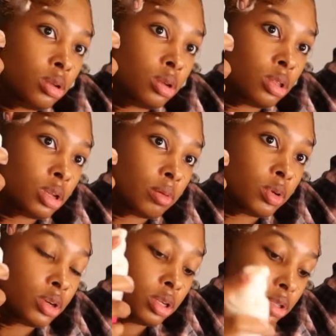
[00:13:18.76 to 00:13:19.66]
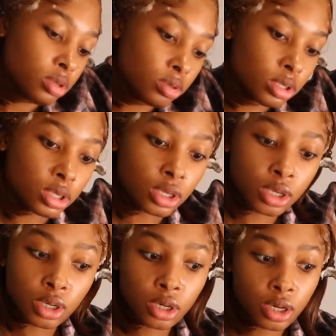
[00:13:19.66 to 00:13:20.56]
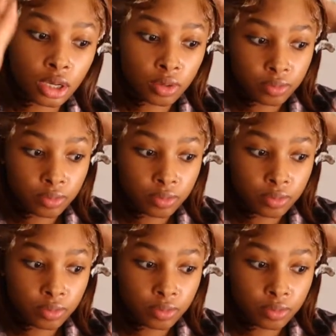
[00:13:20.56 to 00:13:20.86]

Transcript: and then I'm going to secure it